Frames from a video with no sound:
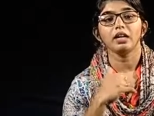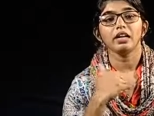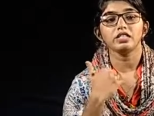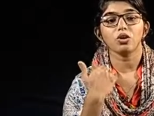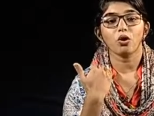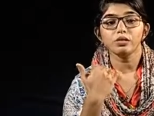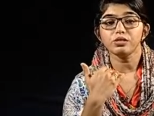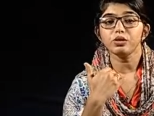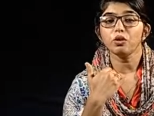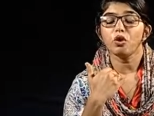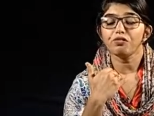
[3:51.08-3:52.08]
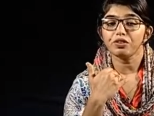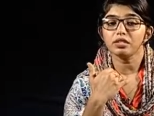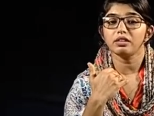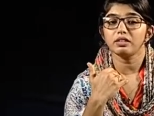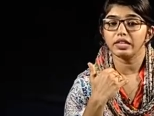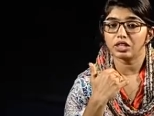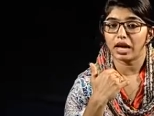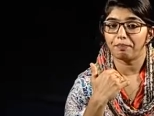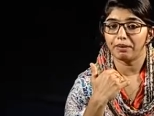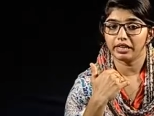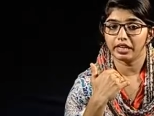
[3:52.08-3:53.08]
It also offers a rich
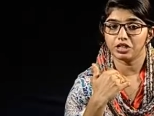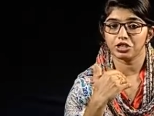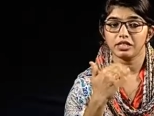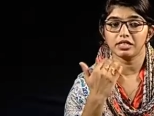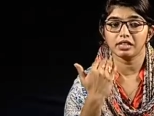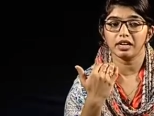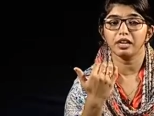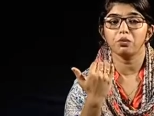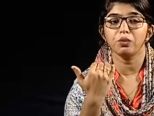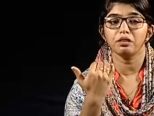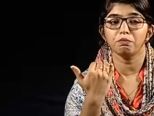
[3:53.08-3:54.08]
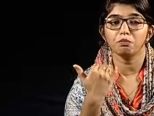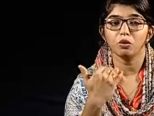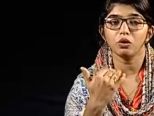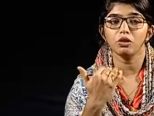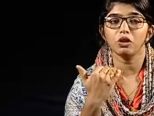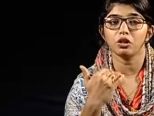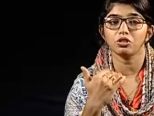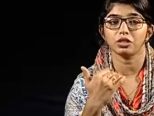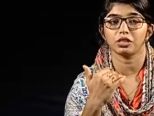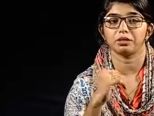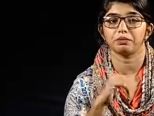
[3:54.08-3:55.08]
application tier with more
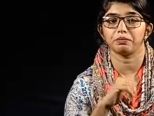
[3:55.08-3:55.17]
logic.